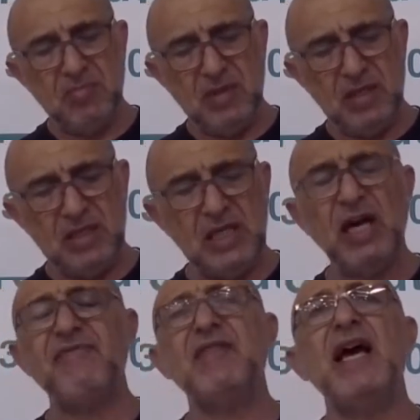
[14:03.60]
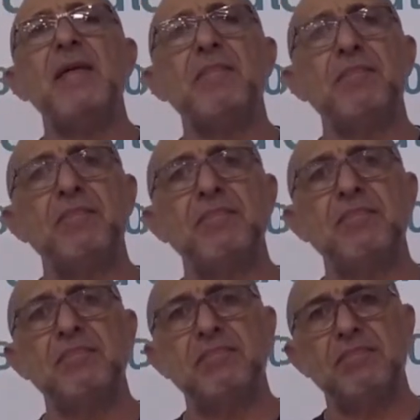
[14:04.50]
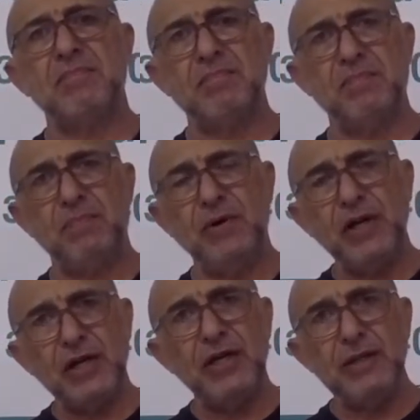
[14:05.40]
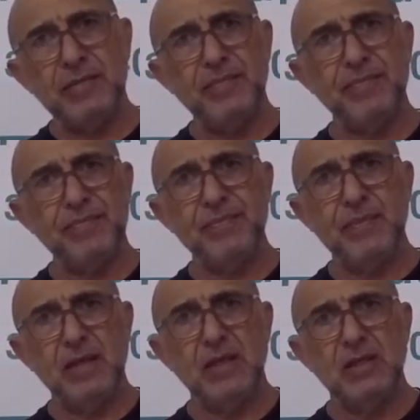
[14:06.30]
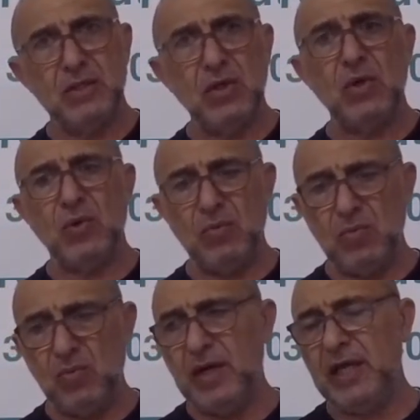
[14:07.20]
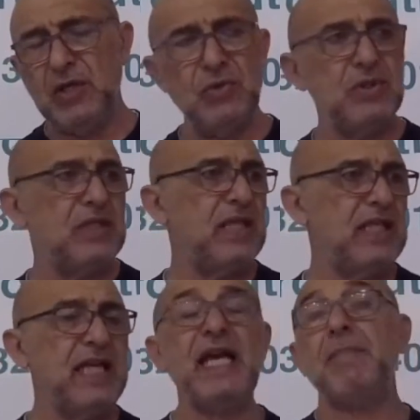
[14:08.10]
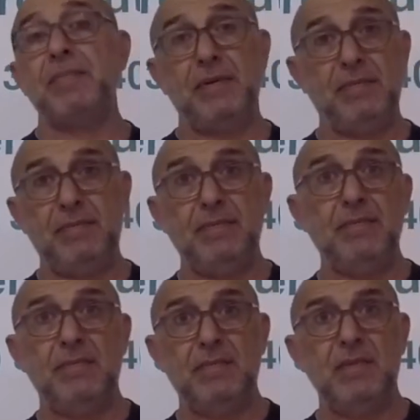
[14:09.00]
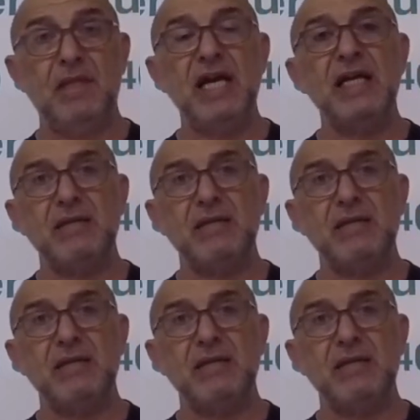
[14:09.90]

scuffed that pretty good. So when I use the tape that